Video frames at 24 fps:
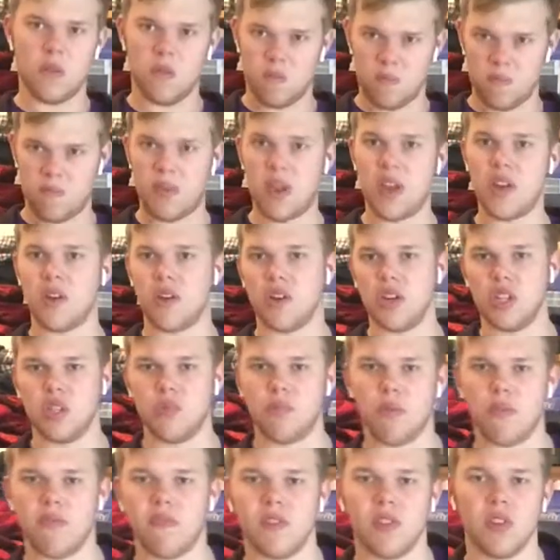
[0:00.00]
Bigger is
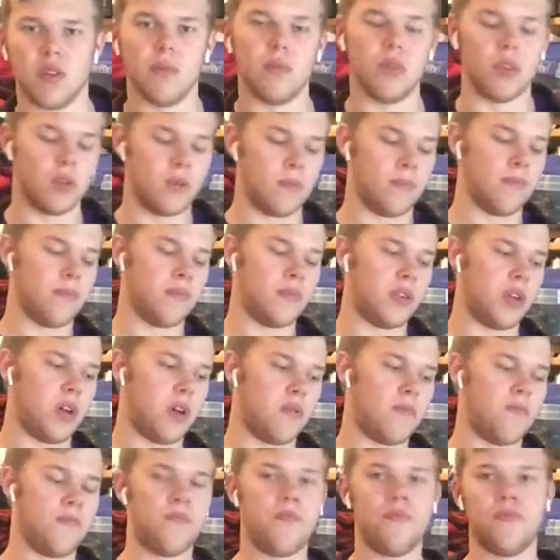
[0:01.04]
preferable,
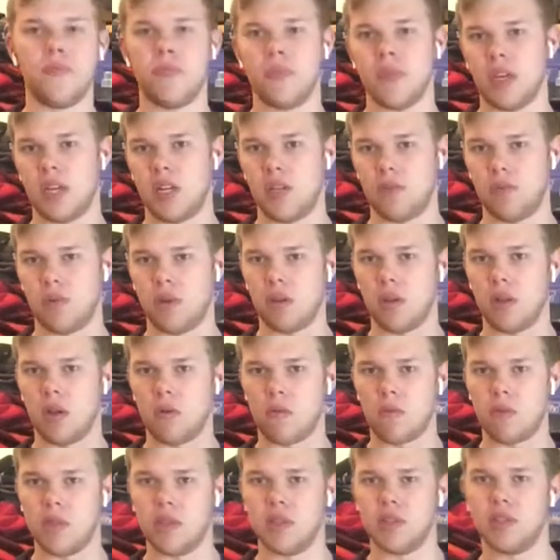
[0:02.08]
so I just went along
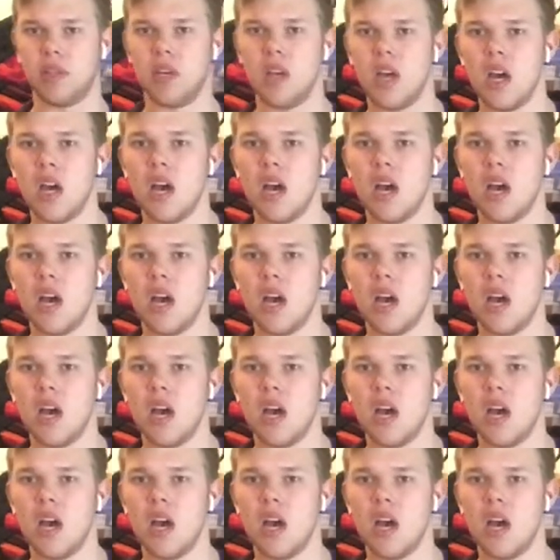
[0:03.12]
with this.